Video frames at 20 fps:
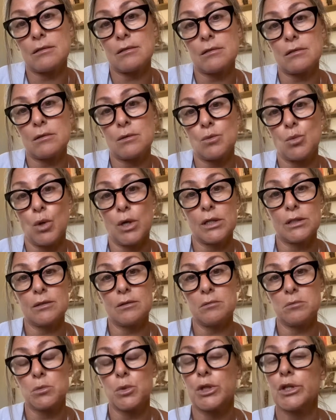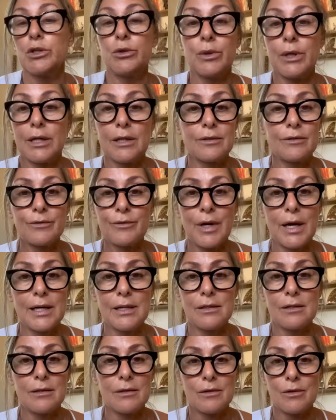what we're doing, right?